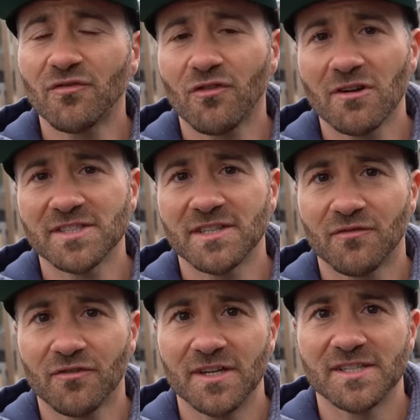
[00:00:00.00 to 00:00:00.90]
the frost and
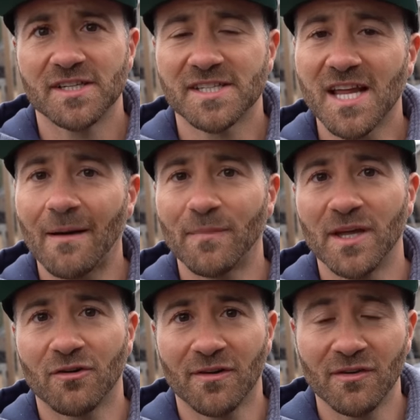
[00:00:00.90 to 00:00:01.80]
freezes stop
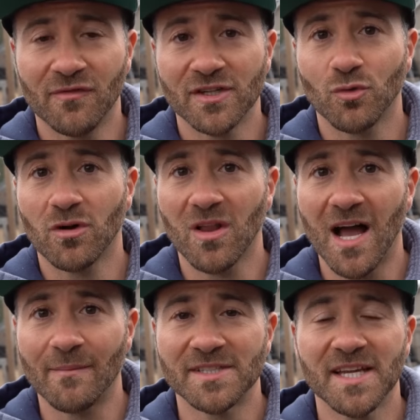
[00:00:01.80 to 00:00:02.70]
in our individual
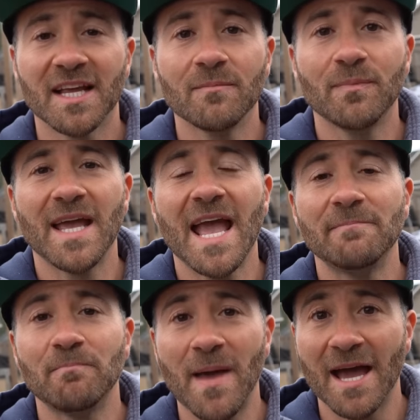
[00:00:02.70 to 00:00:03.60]
climates, it can be a
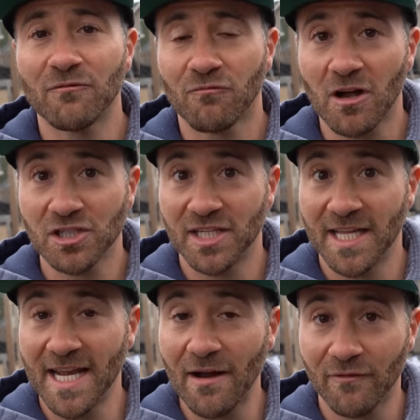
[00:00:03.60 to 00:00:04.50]
mad rush to
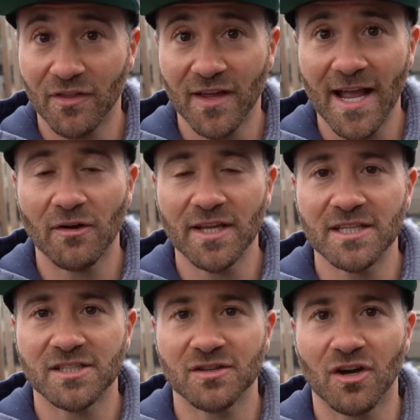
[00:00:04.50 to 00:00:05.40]
get everything out
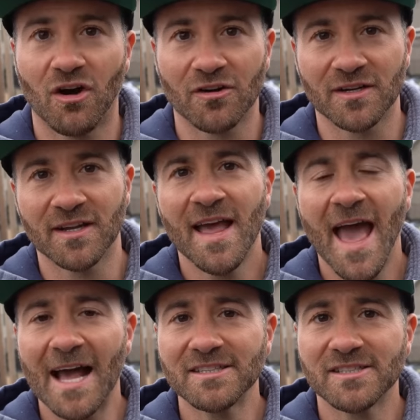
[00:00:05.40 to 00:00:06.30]
into the garden.
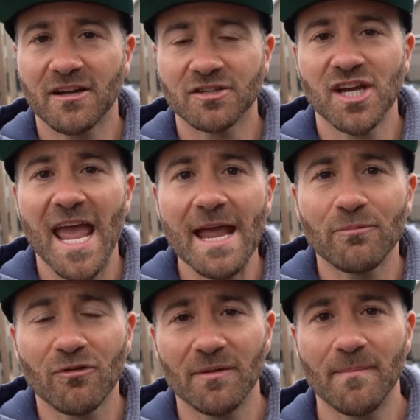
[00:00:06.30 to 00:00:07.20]
As such,
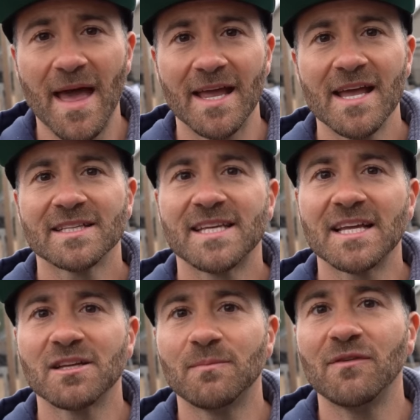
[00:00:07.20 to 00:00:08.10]
April and May
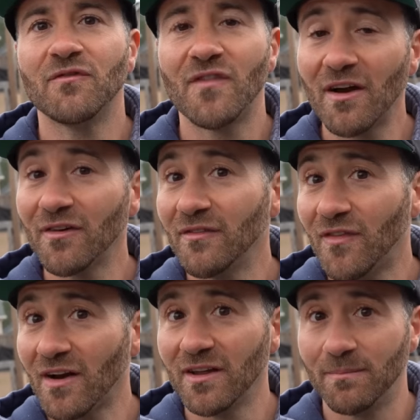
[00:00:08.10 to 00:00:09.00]
tend to be very,
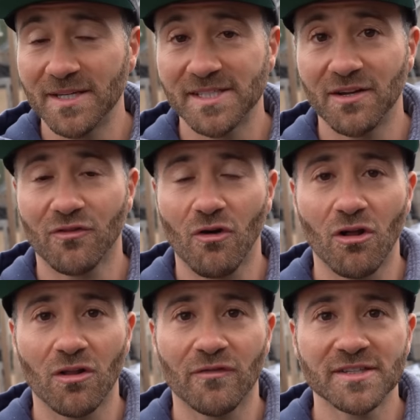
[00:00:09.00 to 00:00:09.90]
very busy for
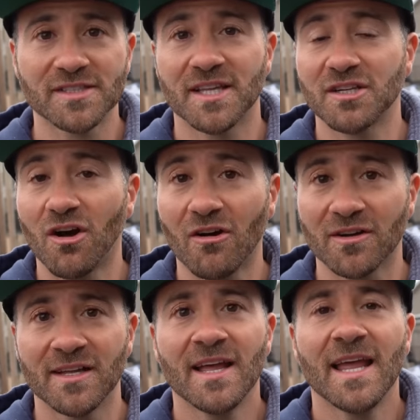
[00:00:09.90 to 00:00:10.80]
all of us that
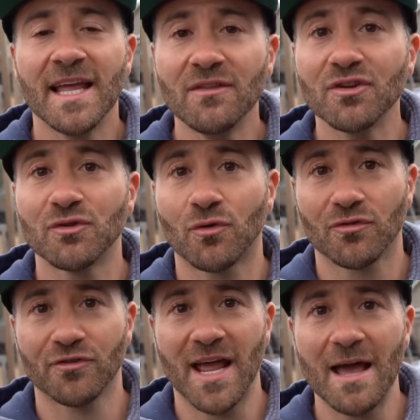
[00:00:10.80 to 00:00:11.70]
garden in the
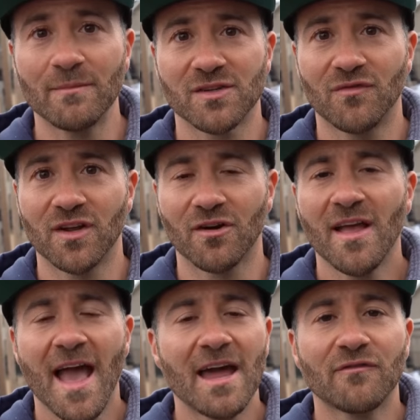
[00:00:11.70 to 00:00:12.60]
northern hemisphere,
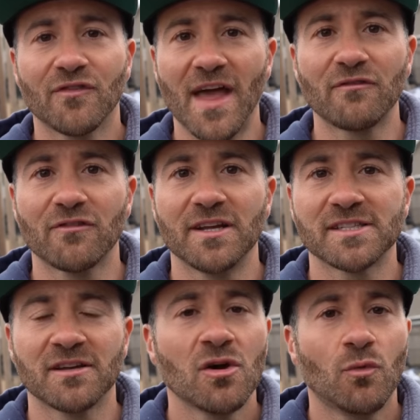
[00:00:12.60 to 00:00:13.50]
and for that
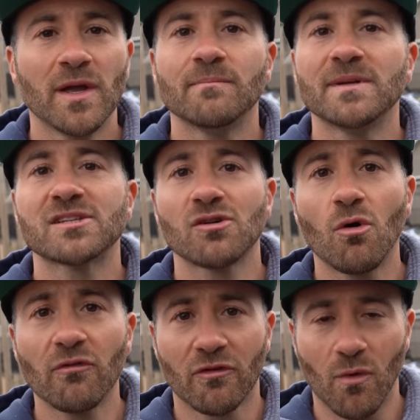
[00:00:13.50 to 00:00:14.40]
reason, we can be
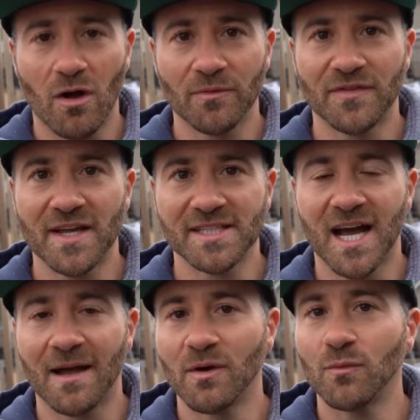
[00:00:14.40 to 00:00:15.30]
so overwhelmed at that
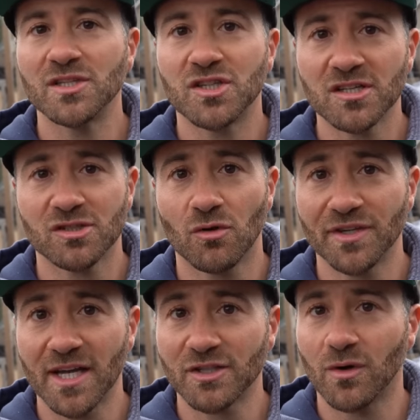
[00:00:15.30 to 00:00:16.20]
time that we just
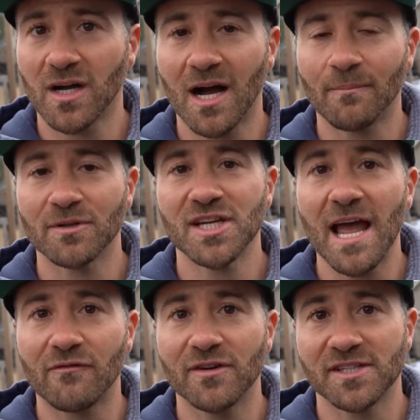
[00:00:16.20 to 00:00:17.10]
don't get to accomplish
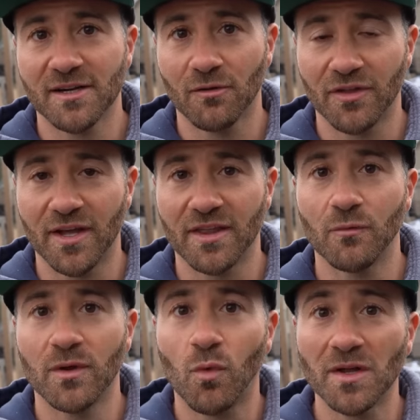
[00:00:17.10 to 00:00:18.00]
every single thing that
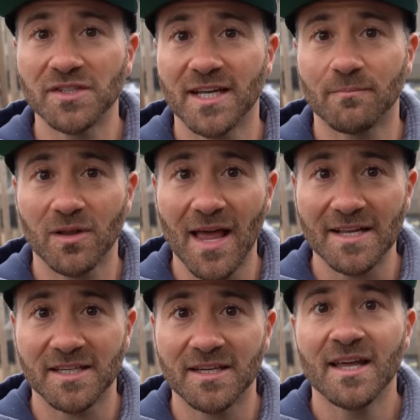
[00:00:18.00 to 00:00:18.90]
we want to get
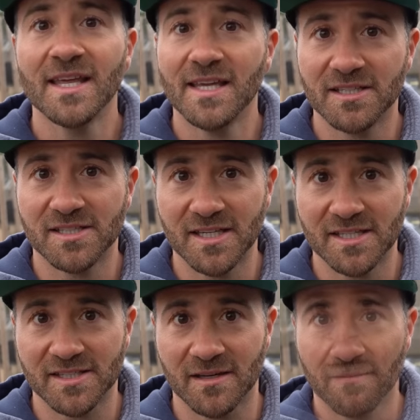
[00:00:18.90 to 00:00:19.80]
planted each
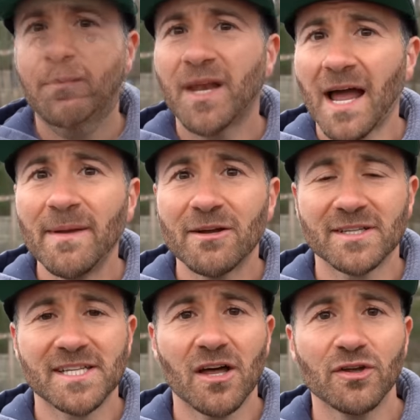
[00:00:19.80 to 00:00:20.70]
season. But I'm here
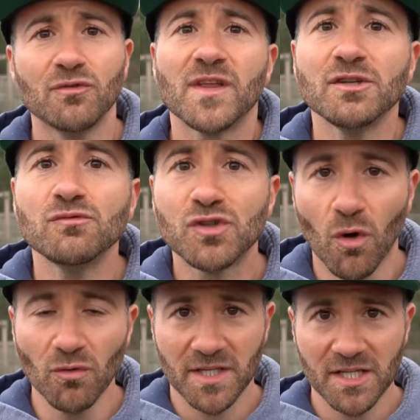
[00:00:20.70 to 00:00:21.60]
to tell you that you
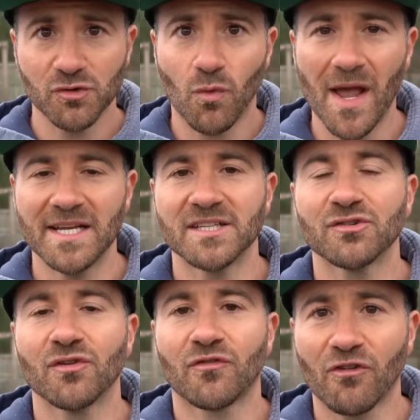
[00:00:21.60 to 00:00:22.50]
don't need to wait
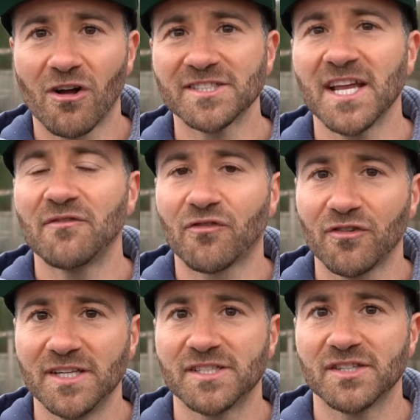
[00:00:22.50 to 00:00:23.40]
until the frost and
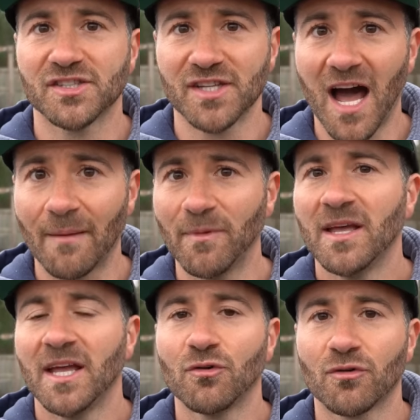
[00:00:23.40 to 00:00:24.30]
freezes stop
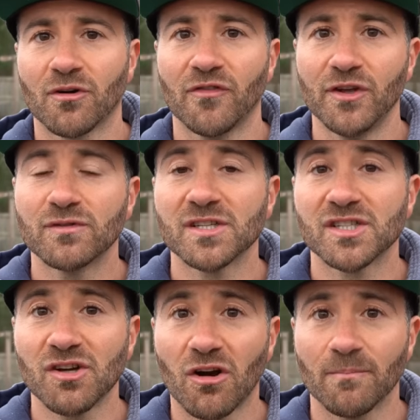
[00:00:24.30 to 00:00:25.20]
in order for you to
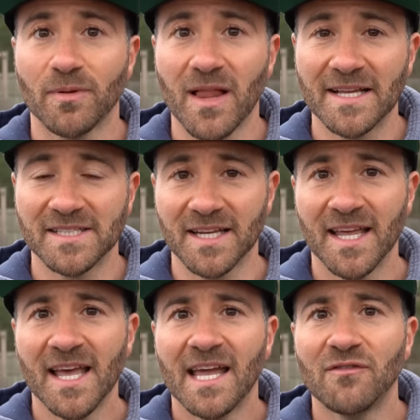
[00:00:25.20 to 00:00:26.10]
start planting.
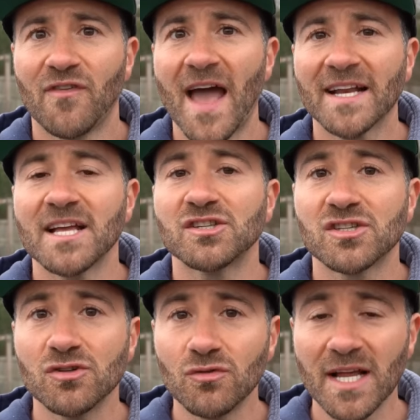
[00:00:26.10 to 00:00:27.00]
In fact, as
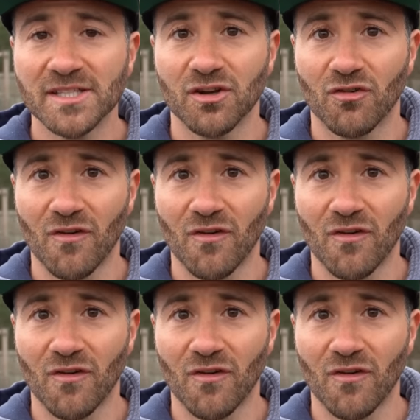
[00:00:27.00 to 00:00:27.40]
soon as the